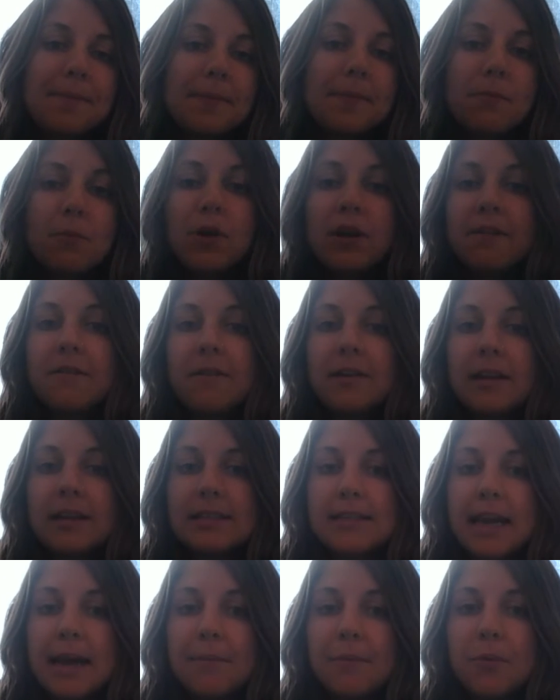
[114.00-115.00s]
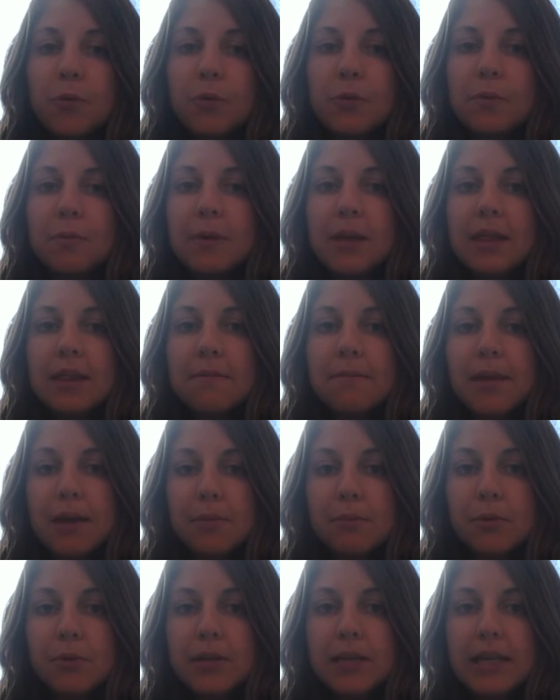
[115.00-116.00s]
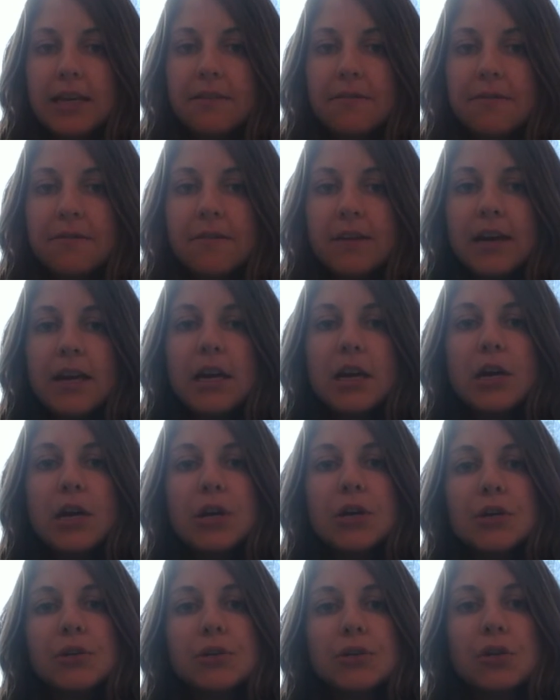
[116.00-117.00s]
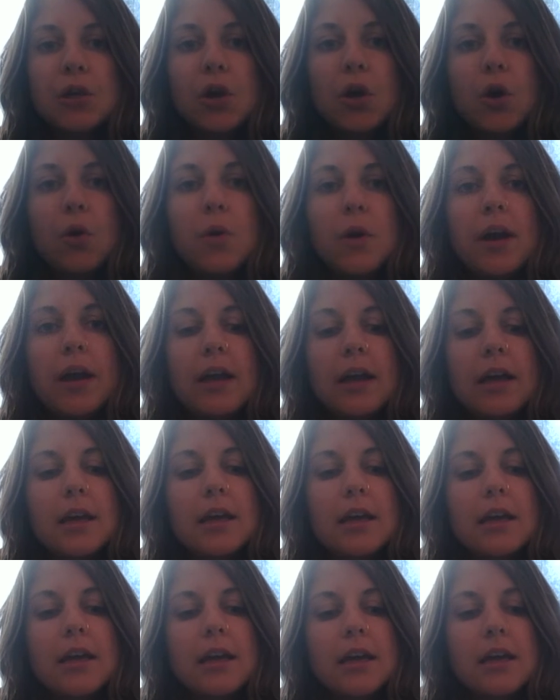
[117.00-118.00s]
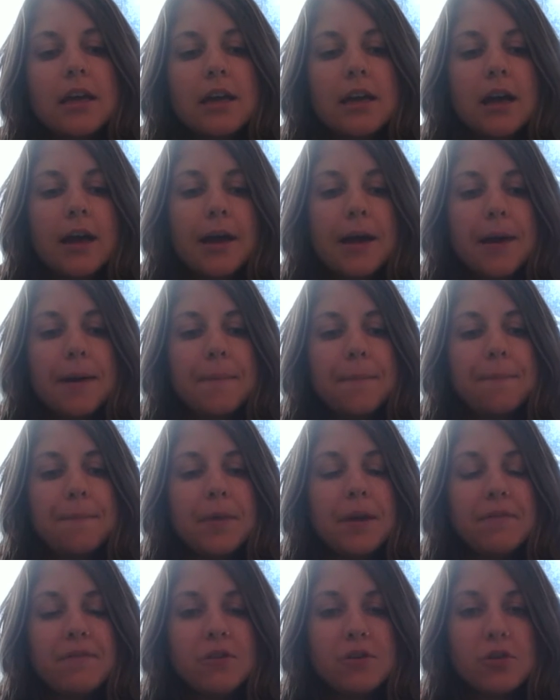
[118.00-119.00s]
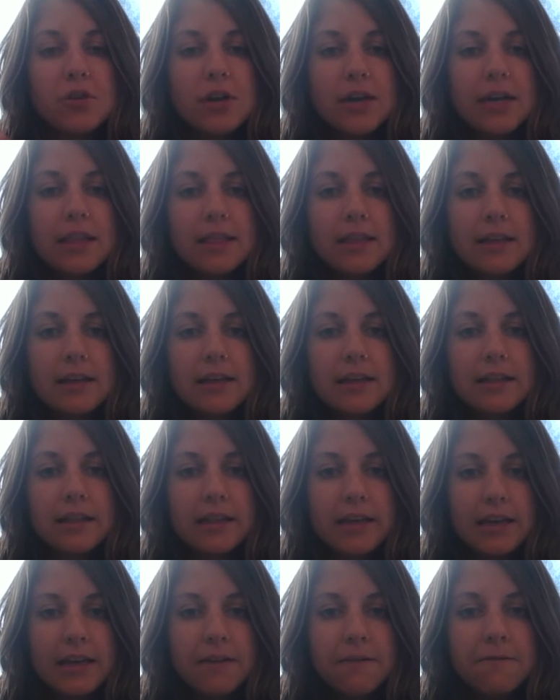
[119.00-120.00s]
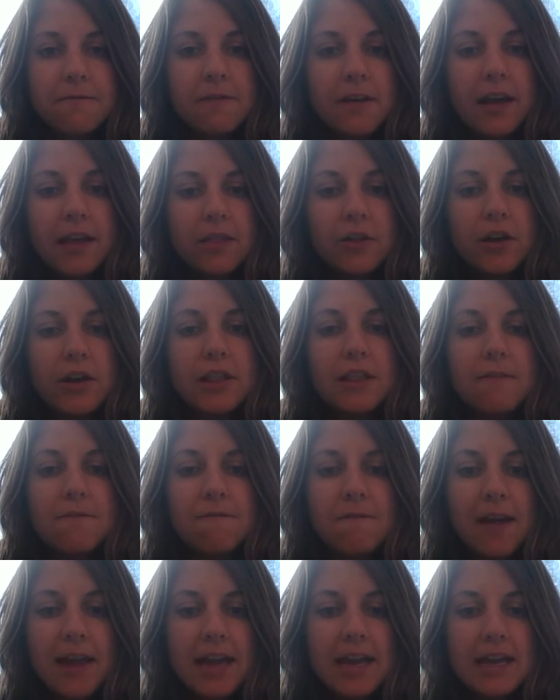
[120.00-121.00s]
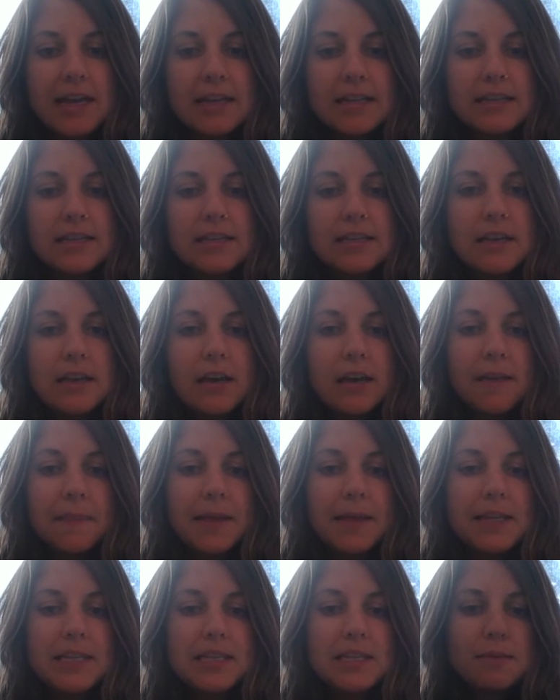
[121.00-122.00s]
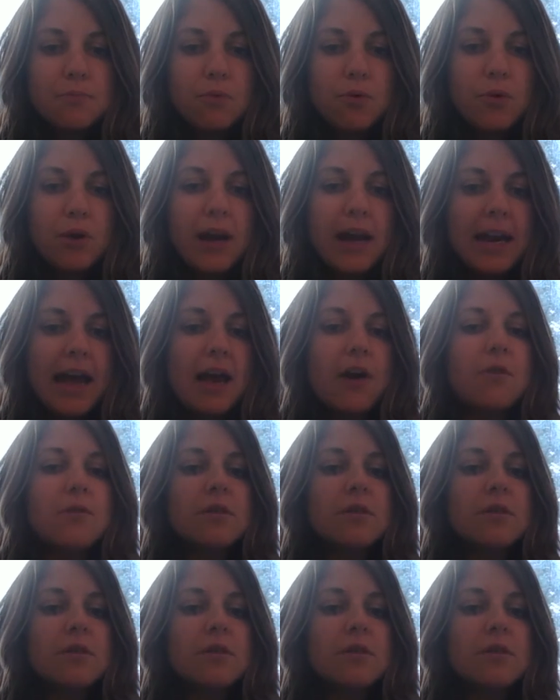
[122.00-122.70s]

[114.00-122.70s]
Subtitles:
one example would be the maple leaf. So if you look at the leaf and look at the veins, they spread out.